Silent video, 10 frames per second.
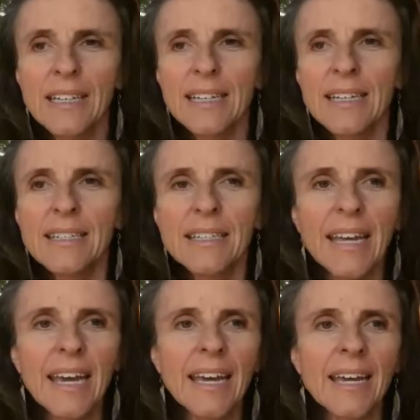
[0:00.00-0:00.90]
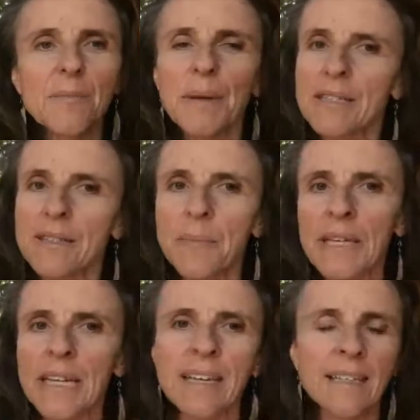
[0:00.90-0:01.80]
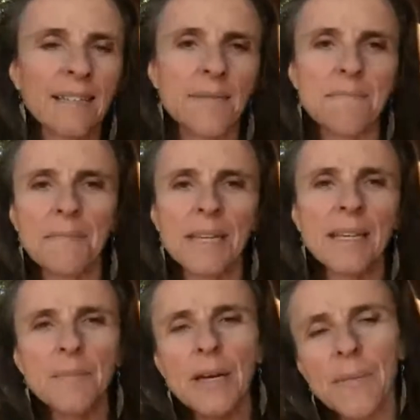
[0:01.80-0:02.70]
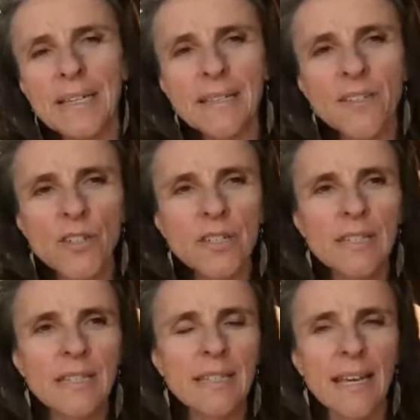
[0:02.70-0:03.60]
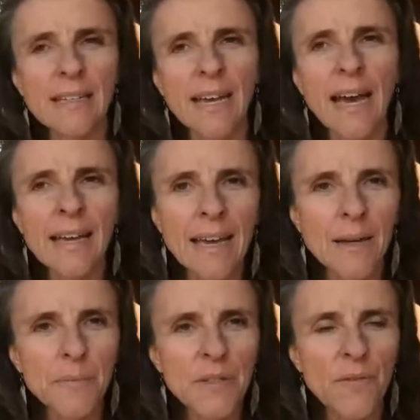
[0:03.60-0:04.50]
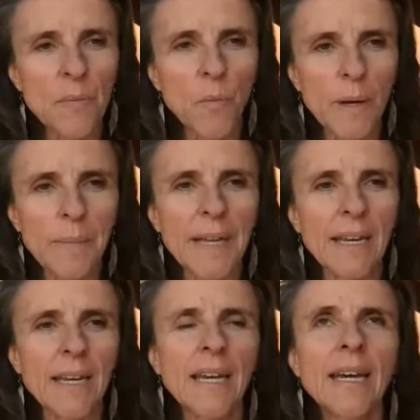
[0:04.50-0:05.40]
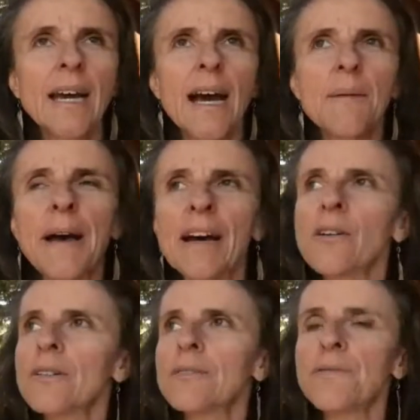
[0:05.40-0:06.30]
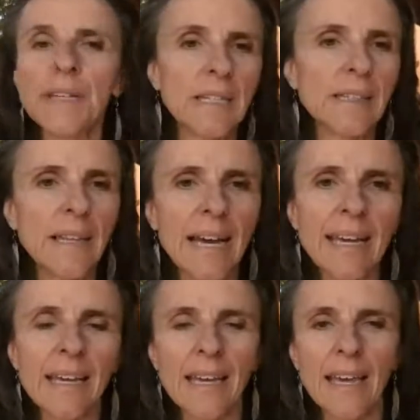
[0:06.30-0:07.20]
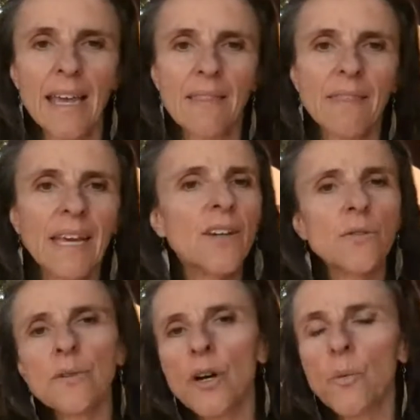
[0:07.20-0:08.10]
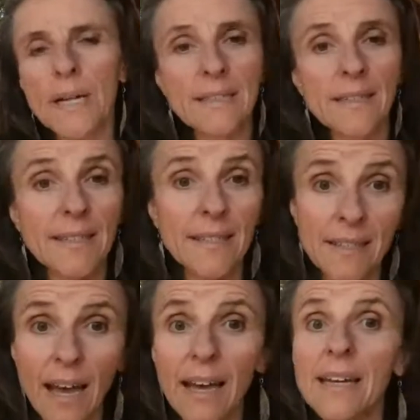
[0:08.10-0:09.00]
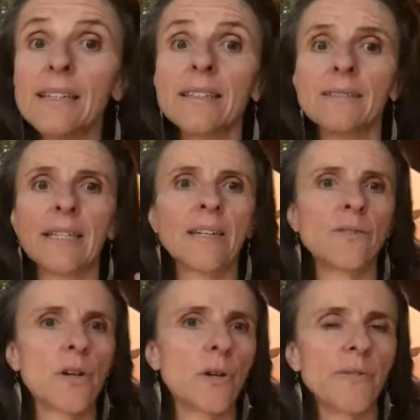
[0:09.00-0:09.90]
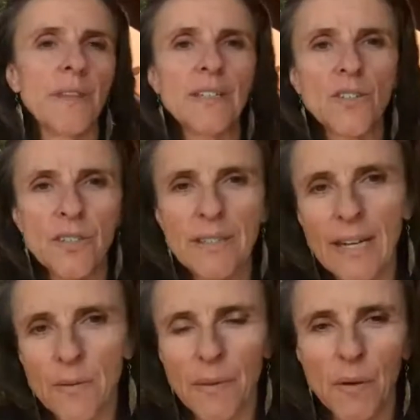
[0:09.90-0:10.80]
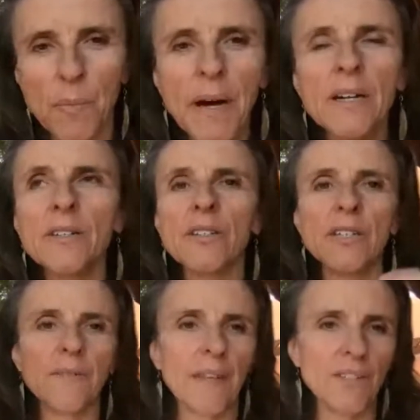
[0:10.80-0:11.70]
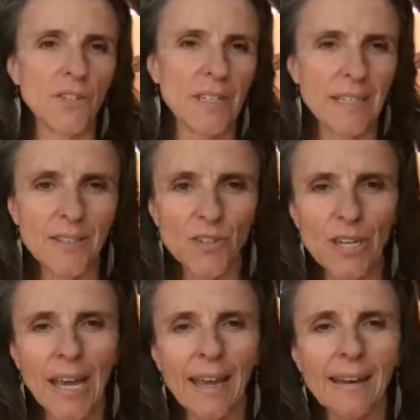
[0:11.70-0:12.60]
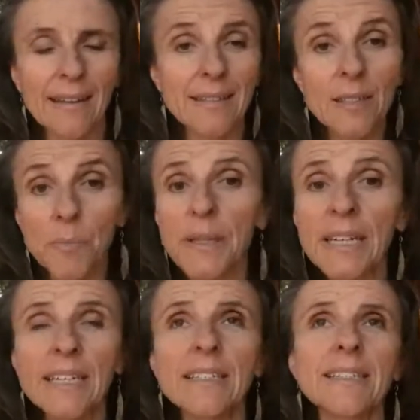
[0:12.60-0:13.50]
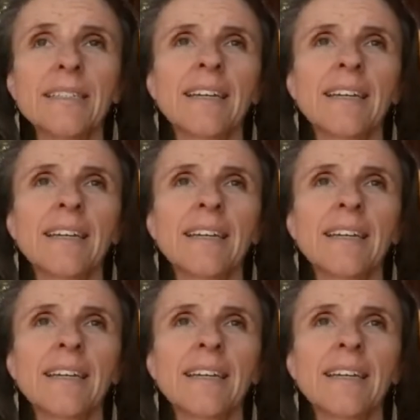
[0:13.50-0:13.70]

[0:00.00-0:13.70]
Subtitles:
today because I've been getting some email messages and IMs from women about feeling like they don't know what to decide. They don't know if they should stay with their partner, if they should initiate a split.